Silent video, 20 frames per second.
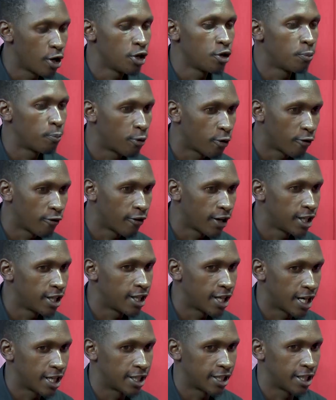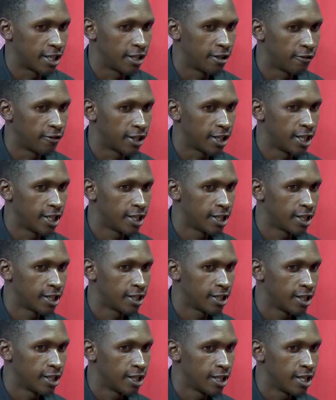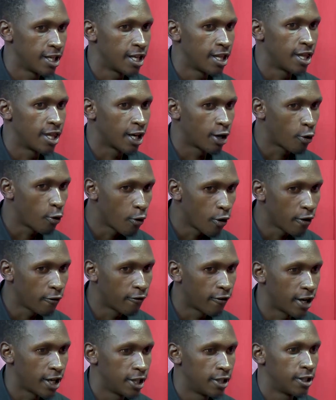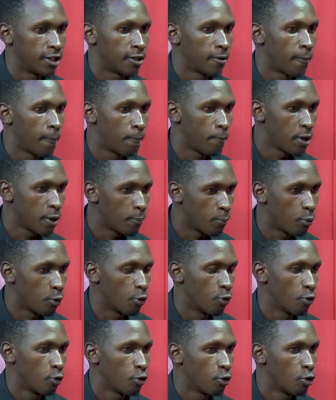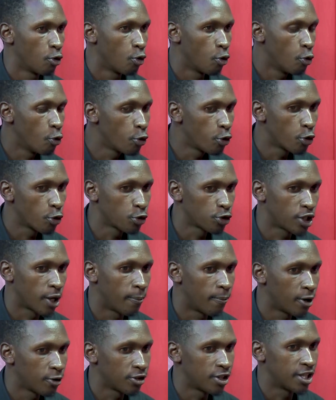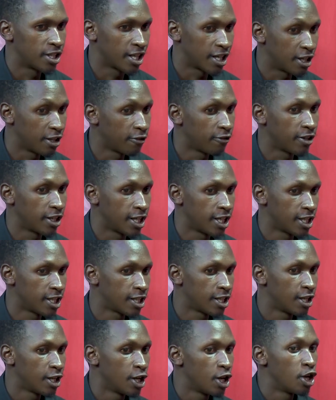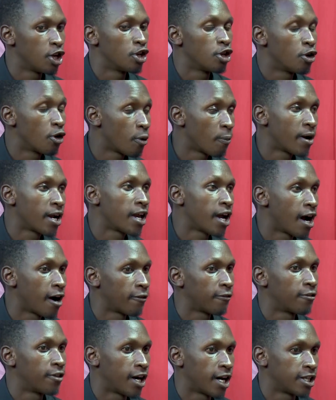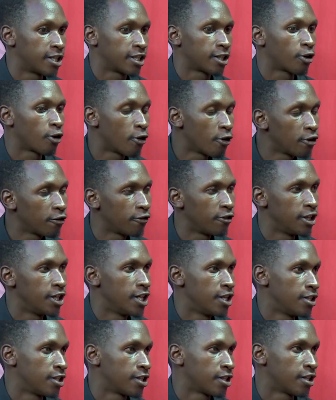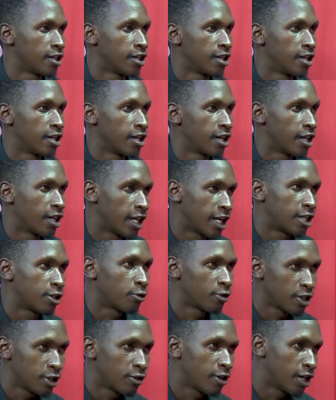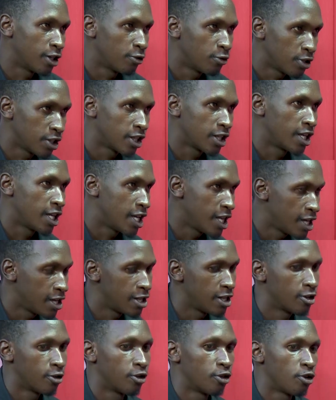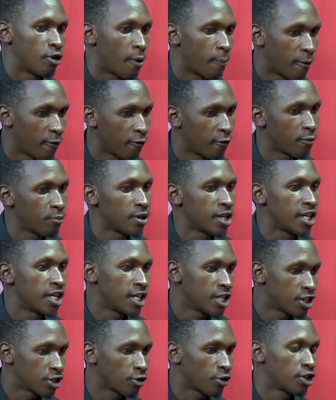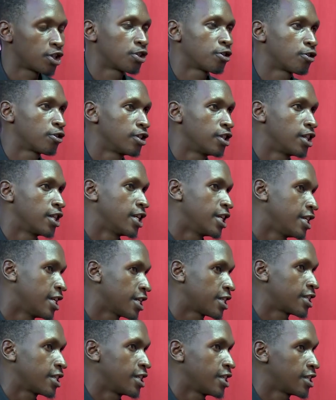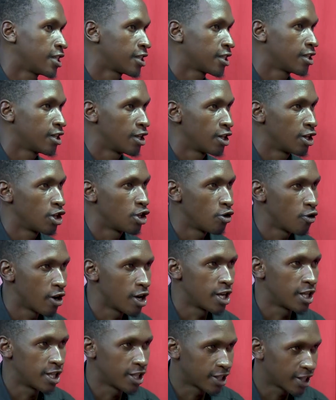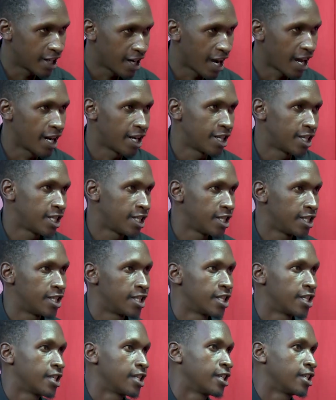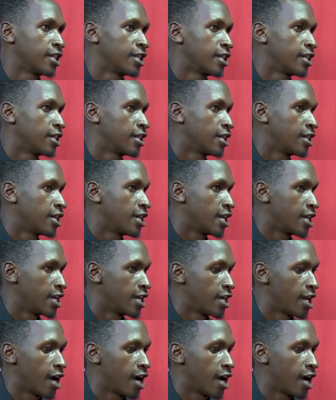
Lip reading: you provide that certificate, the qualified people who knows about the certificate normally have that confidence that when you are doing any or you are performing any installation in the industries, it is guaranteed. Yeah.